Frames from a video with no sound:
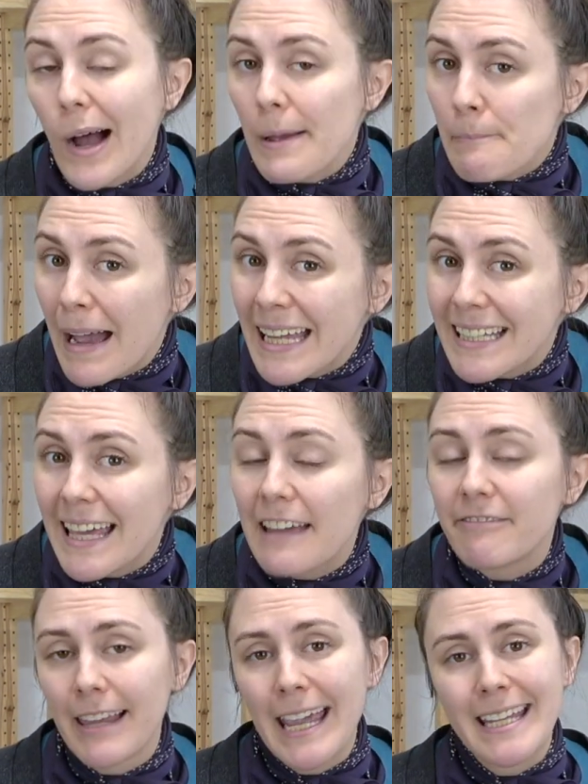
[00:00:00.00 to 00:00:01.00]
I might
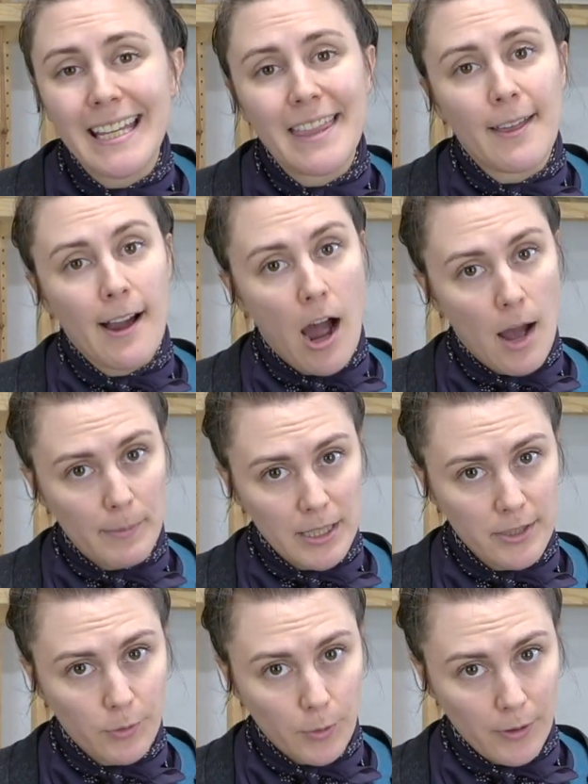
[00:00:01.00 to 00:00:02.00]
get flayed in the
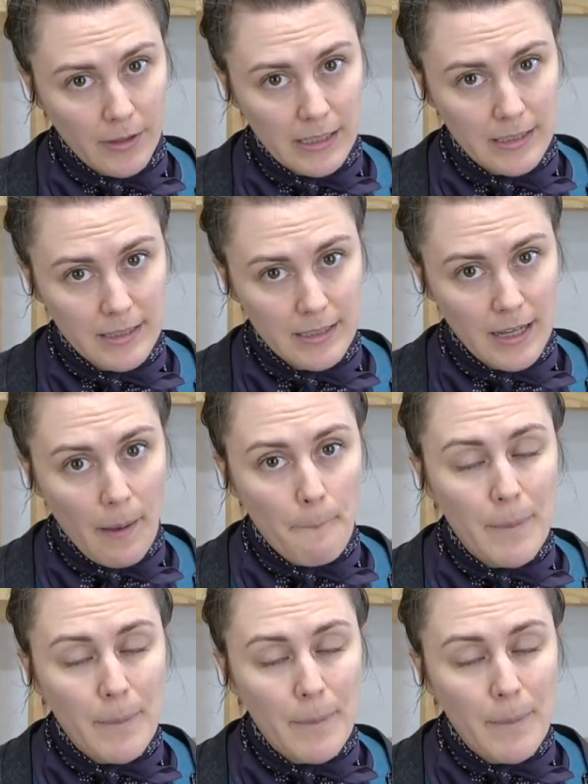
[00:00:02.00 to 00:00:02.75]
comments for this,